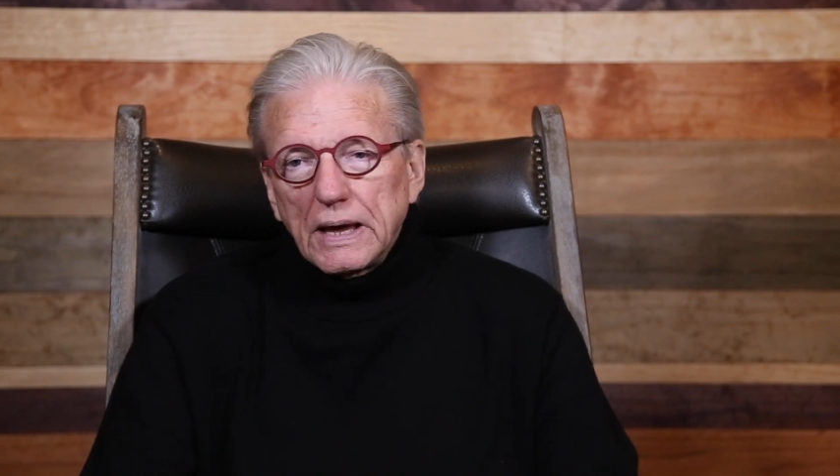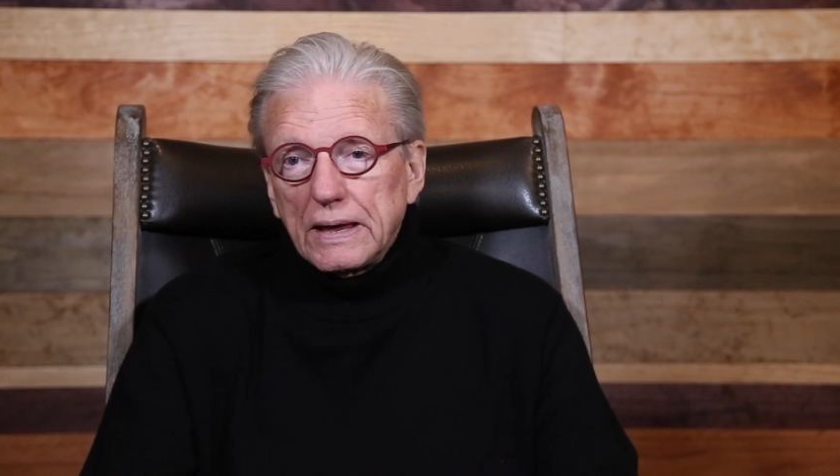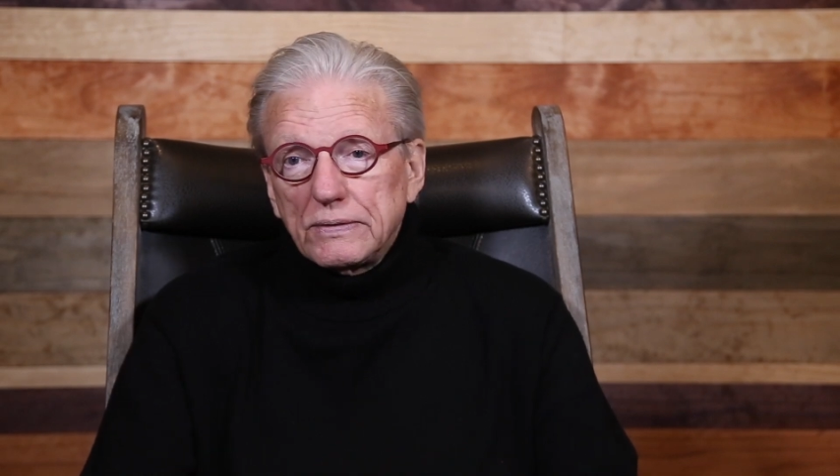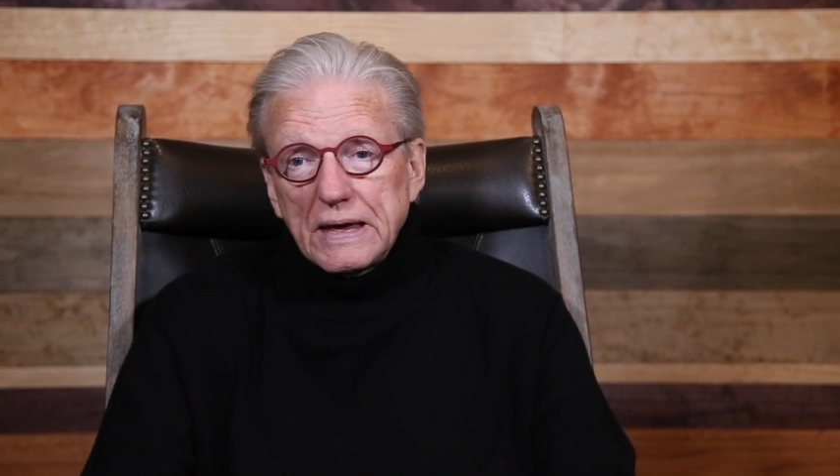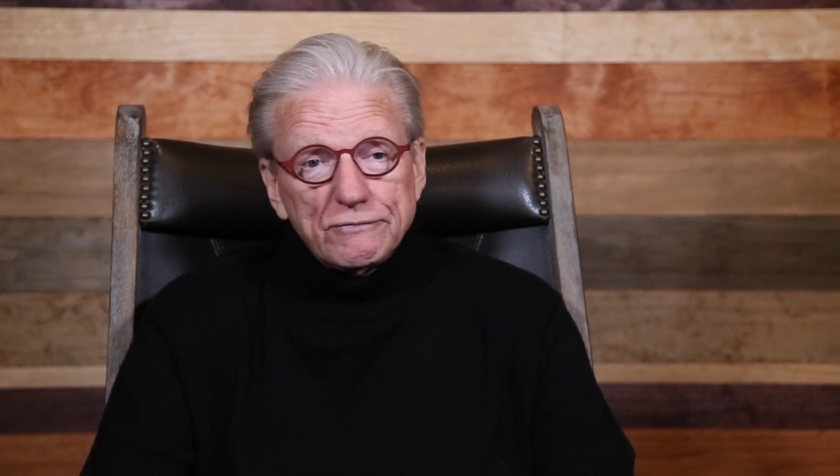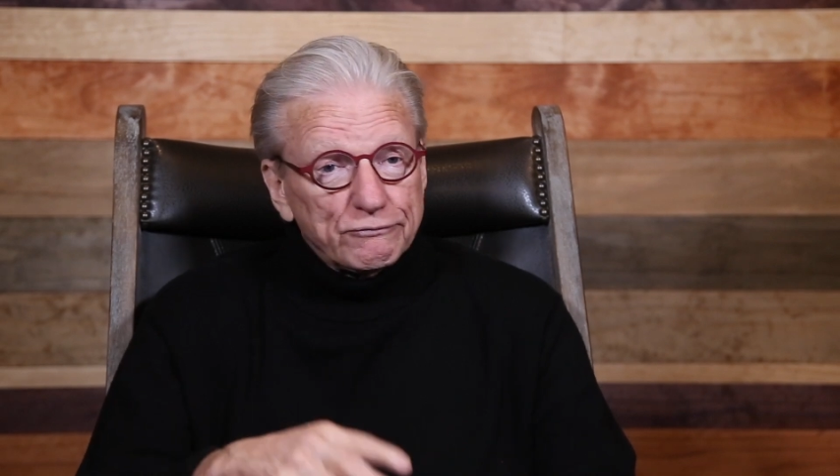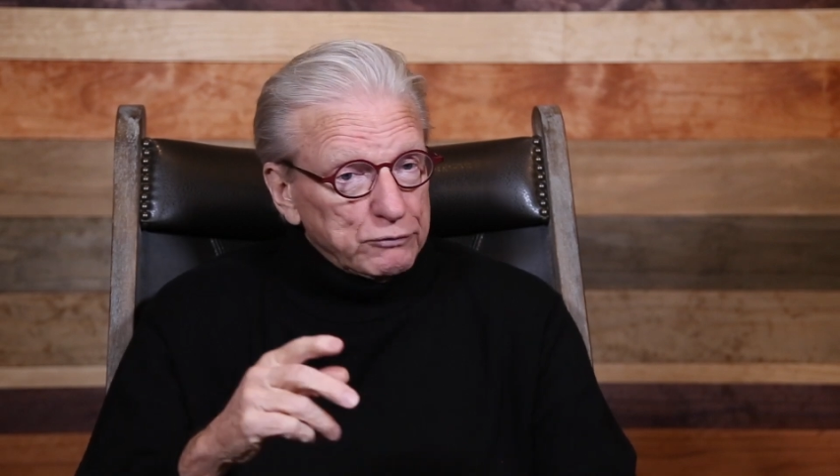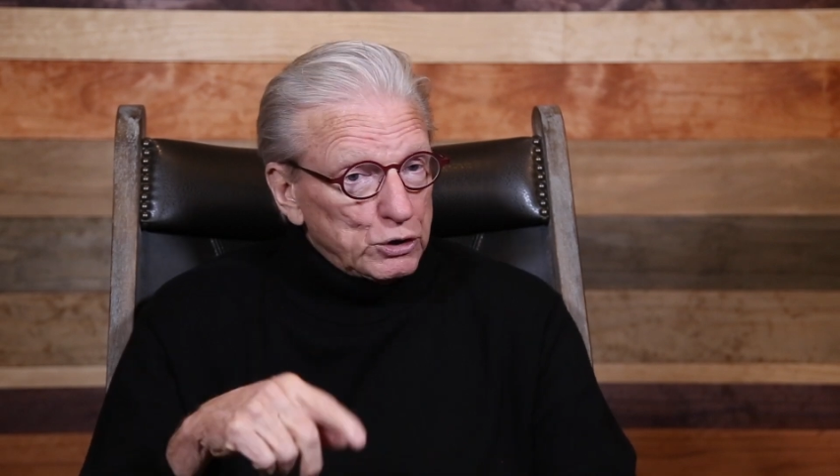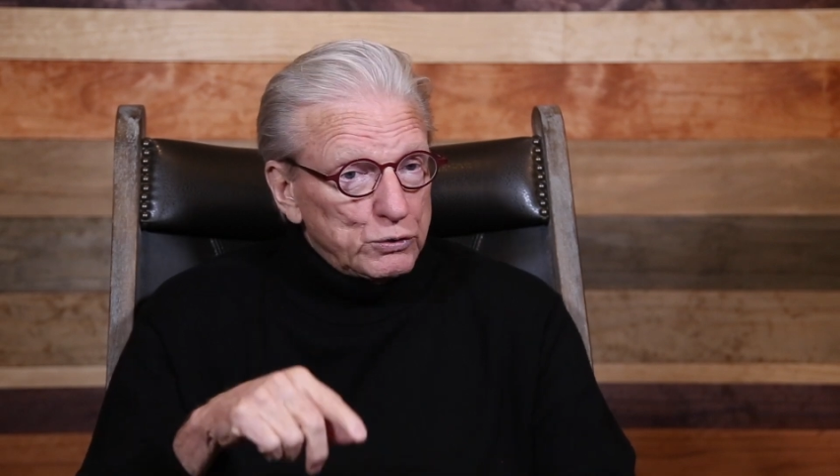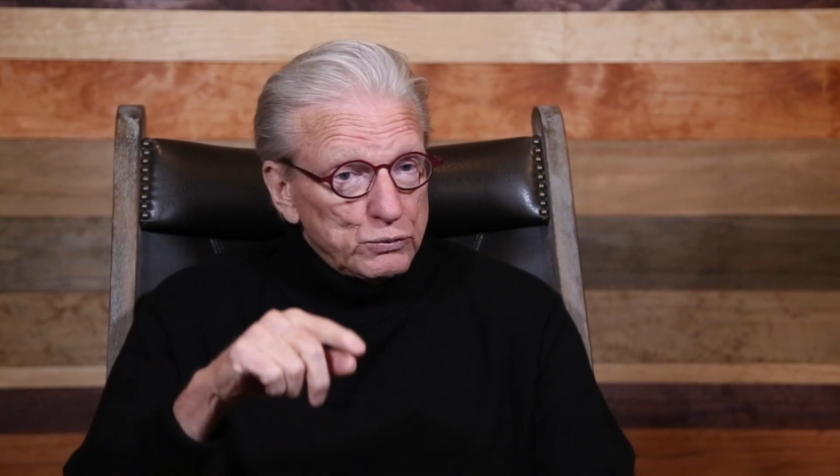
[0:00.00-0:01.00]
and they
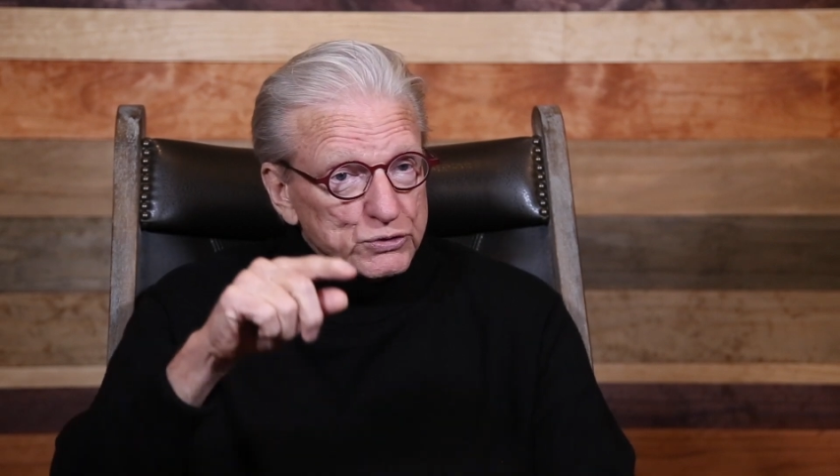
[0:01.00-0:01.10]
flew